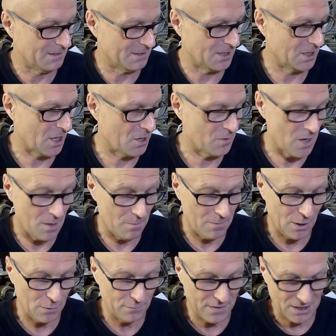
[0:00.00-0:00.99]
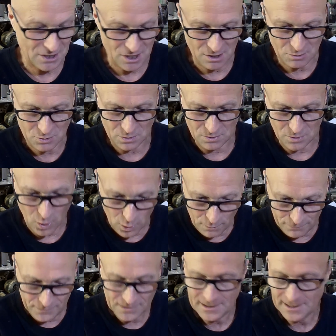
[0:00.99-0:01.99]
you know, upload videos
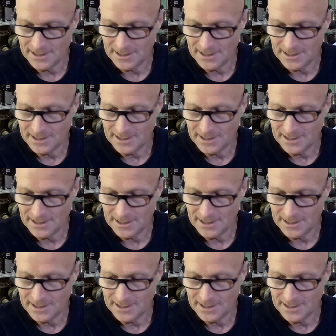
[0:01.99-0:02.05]
of.